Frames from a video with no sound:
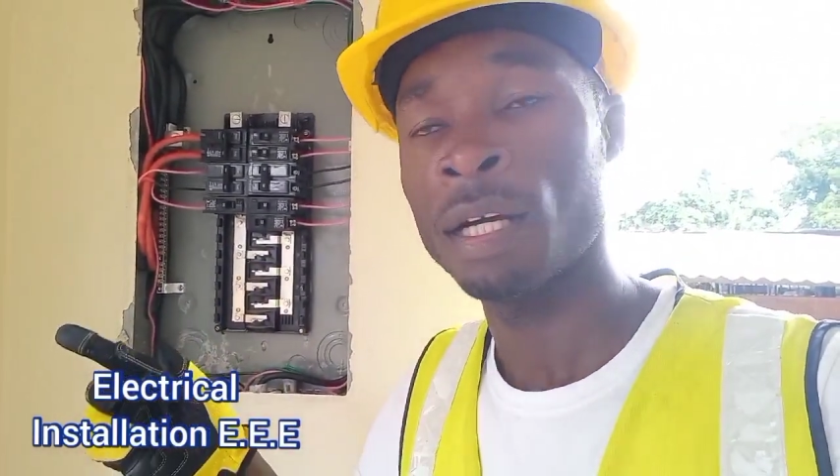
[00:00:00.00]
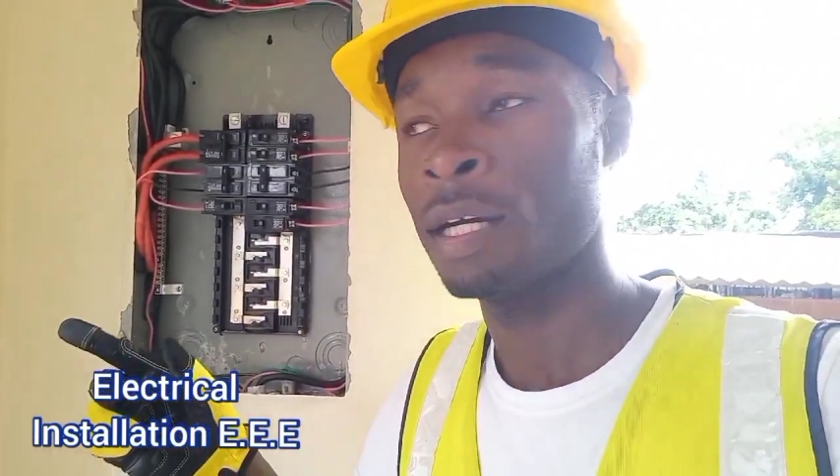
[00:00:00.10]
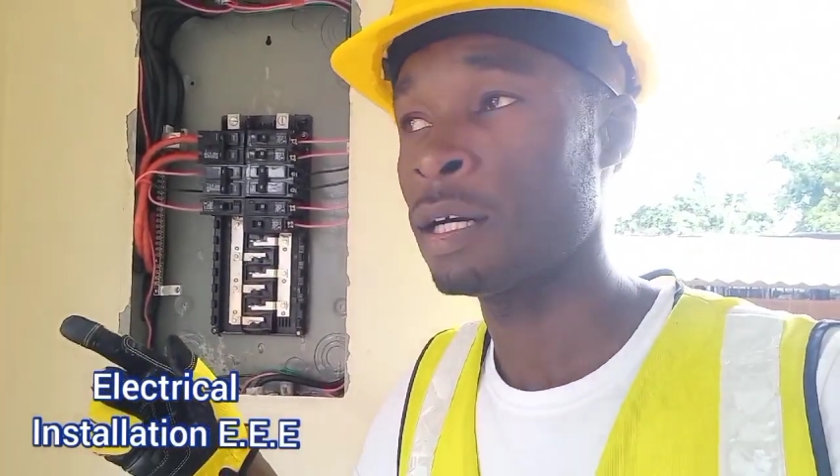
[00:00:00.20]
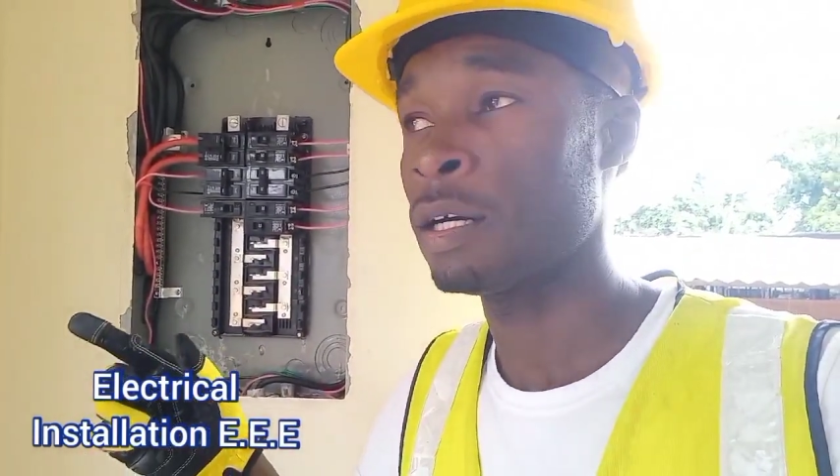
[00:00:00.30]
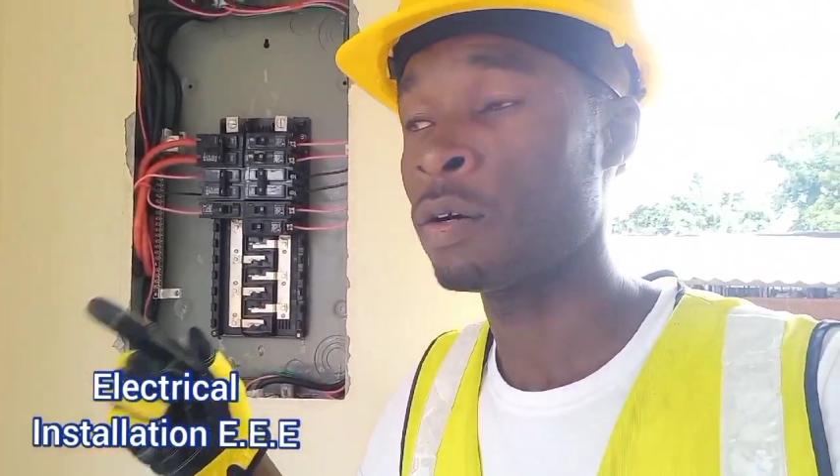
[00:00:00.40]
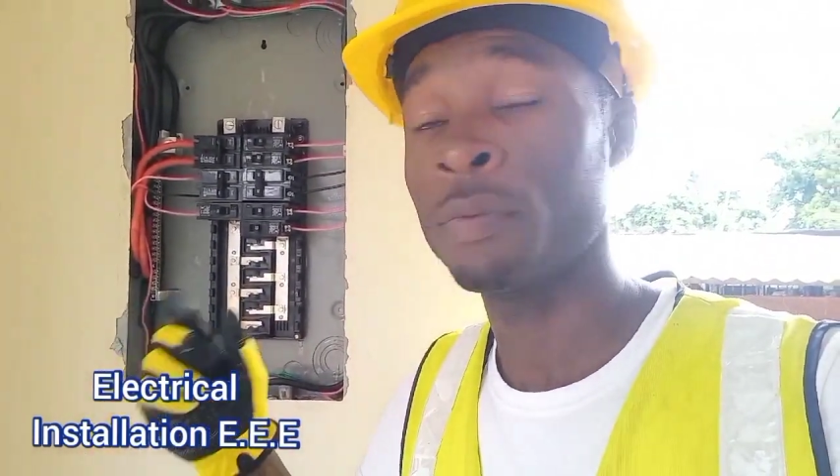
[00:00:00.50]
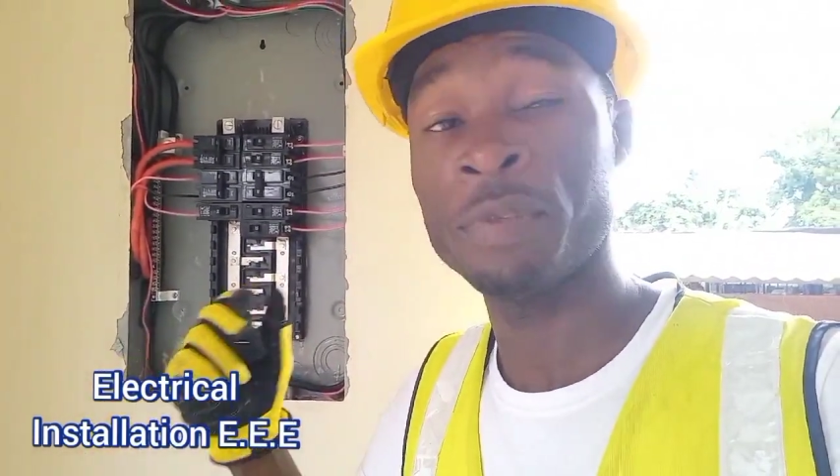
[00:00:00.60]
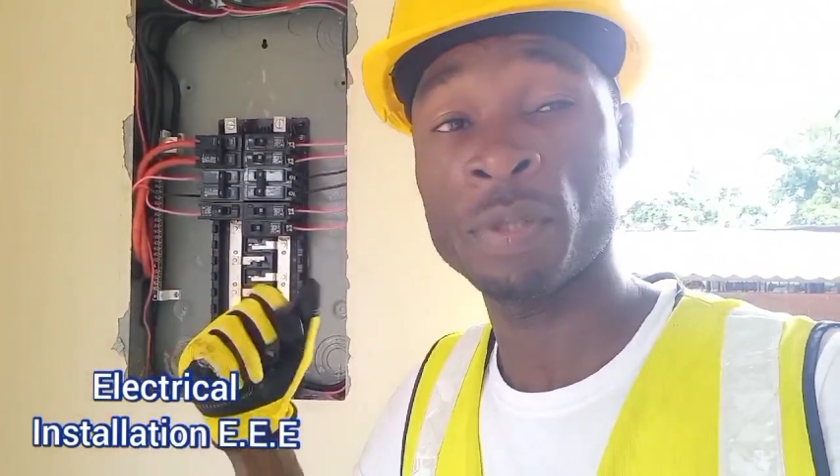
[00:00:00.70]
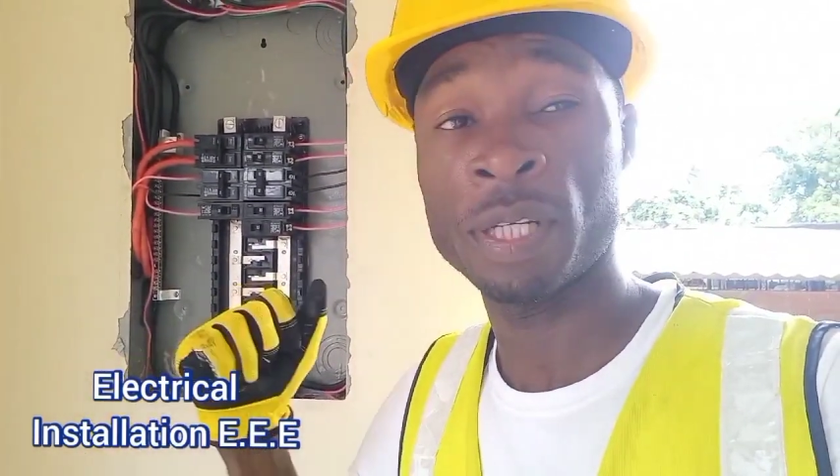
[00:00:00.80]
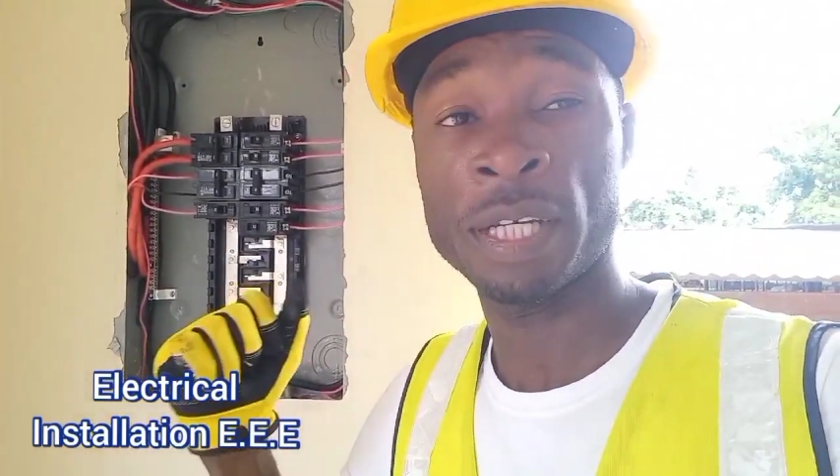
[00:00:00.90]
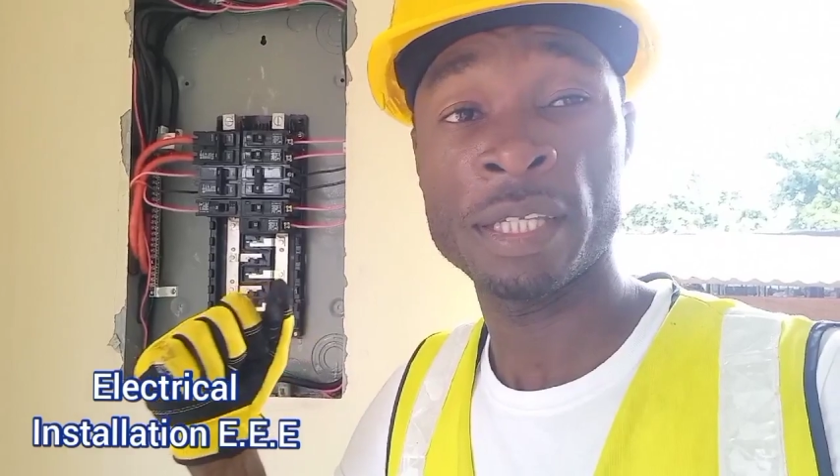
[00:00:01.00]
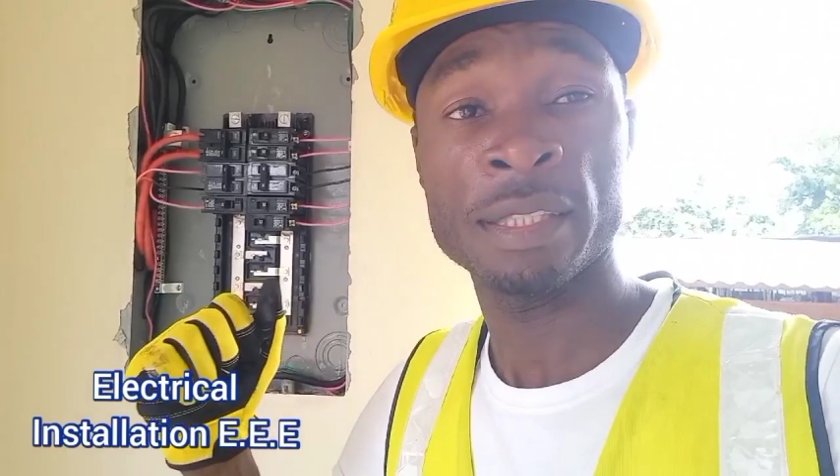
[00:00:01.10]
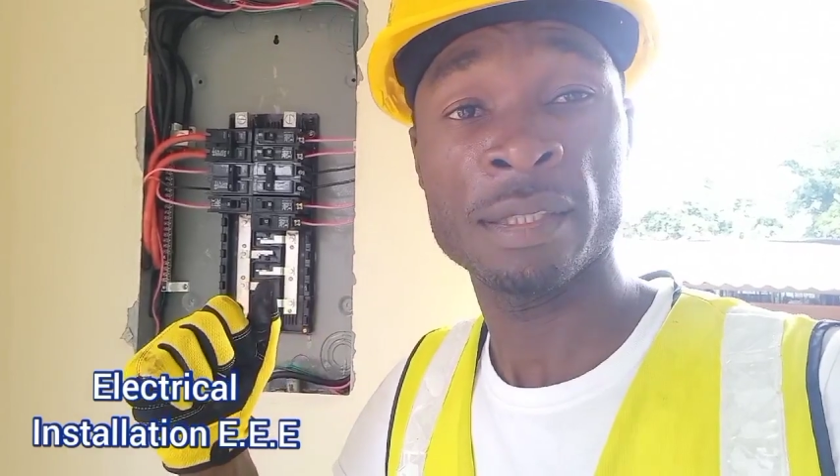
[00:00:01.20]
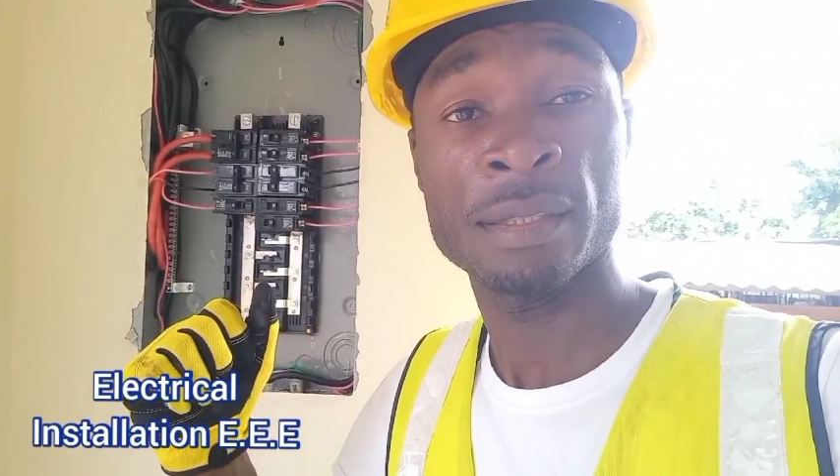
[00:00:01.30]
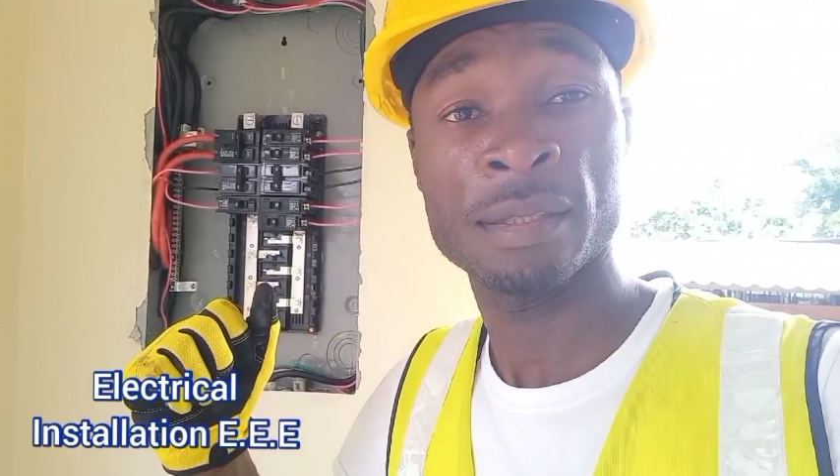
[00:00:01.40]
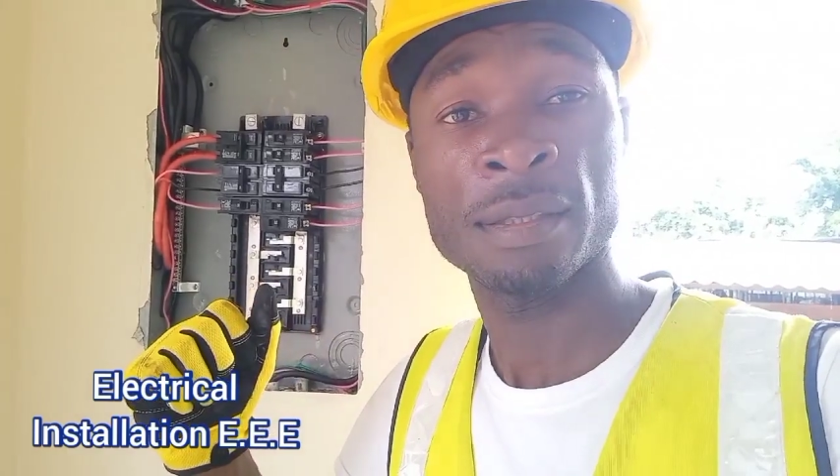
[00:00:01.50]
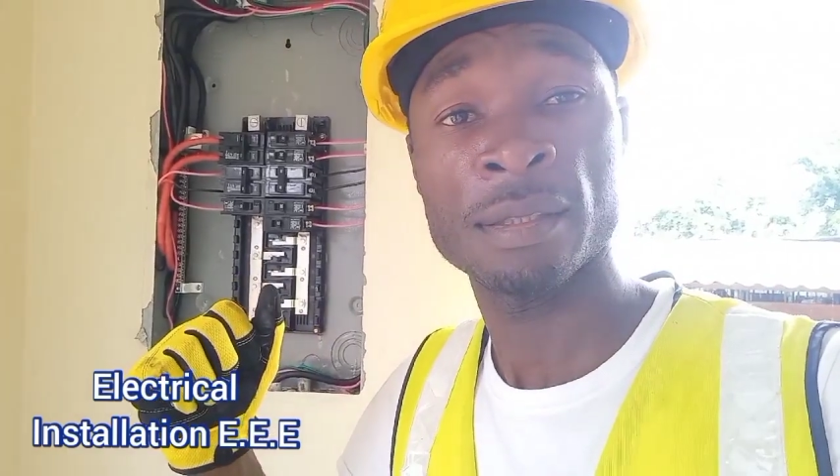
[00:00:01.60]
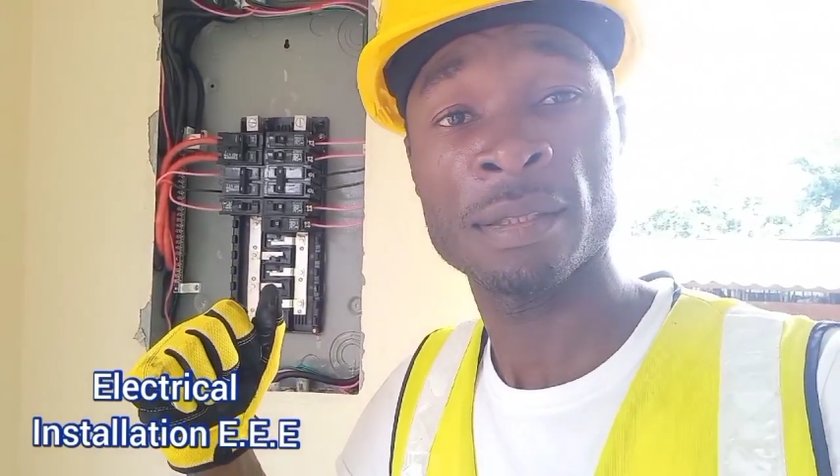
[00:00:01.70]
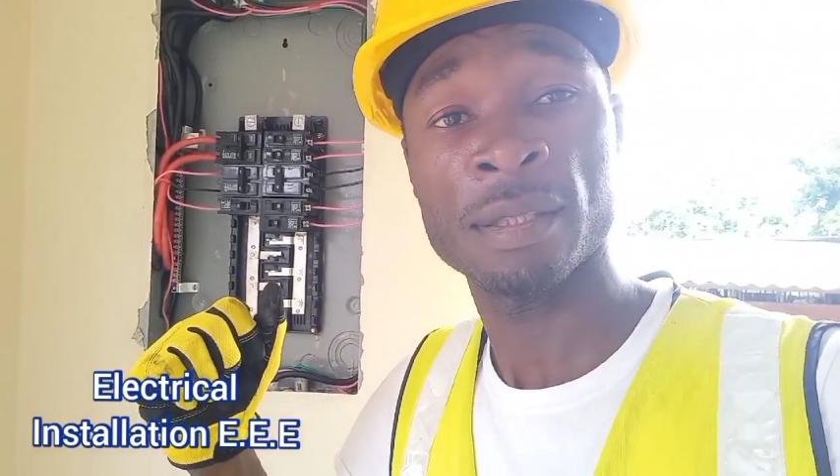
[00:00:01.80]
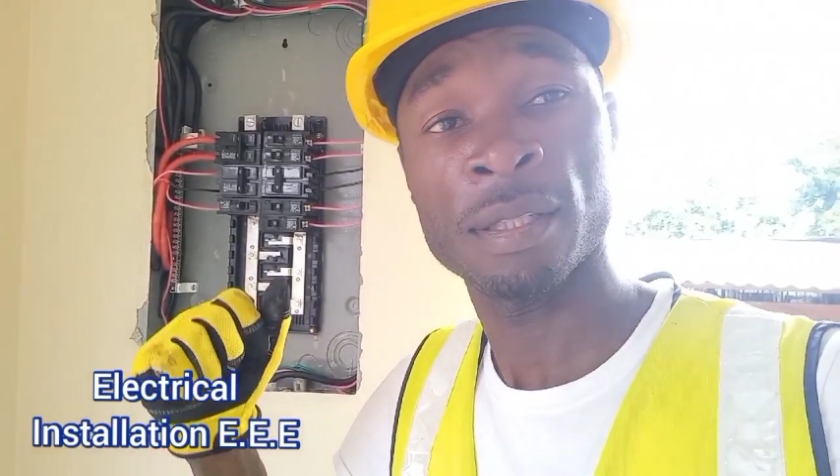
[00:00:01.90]
uh, hope you
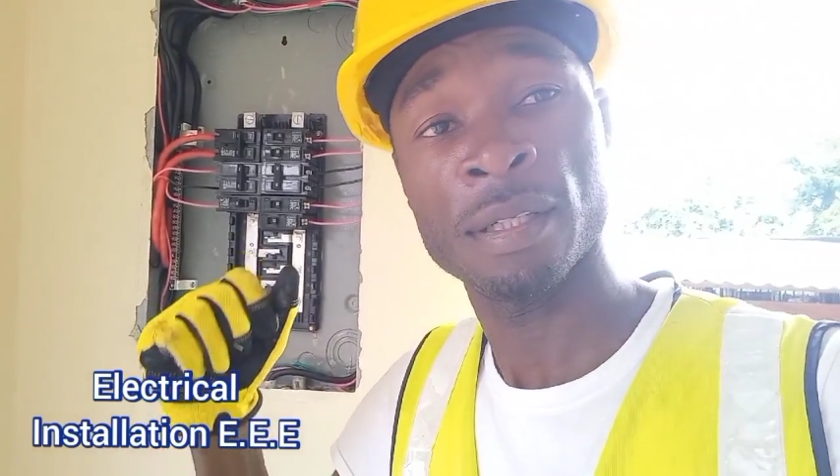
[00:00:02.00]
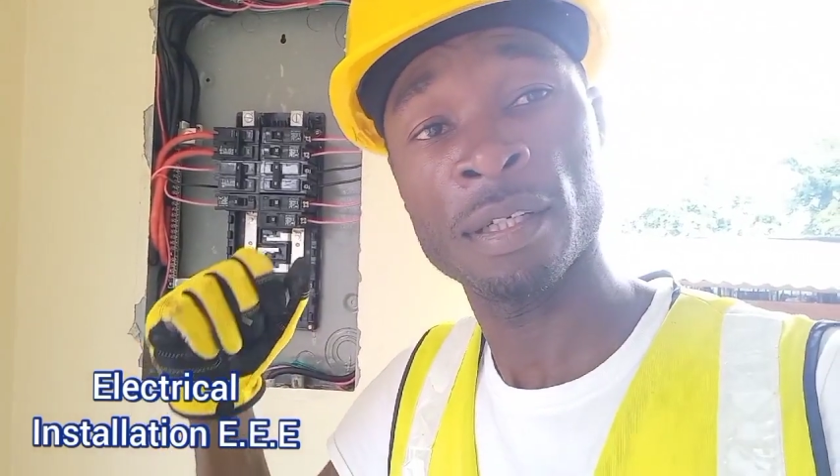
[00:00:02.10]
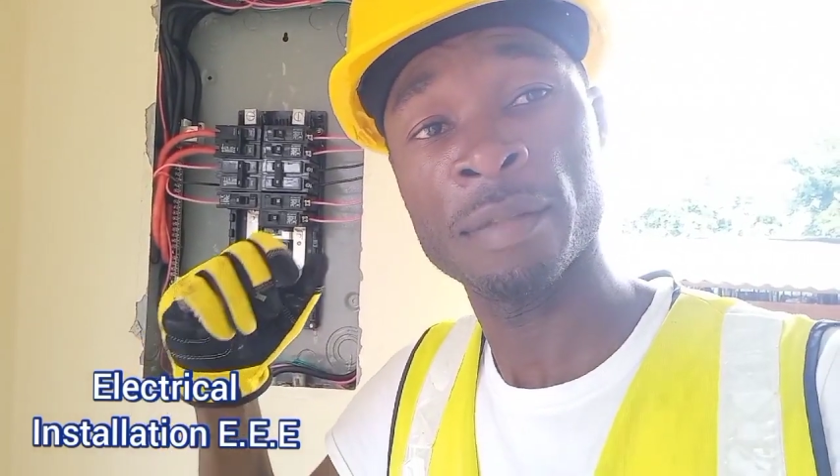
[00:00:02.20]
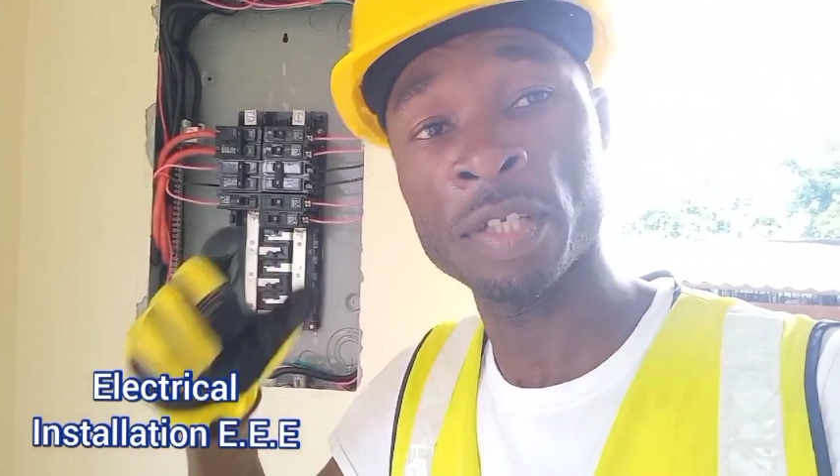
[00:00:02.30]
guys uh,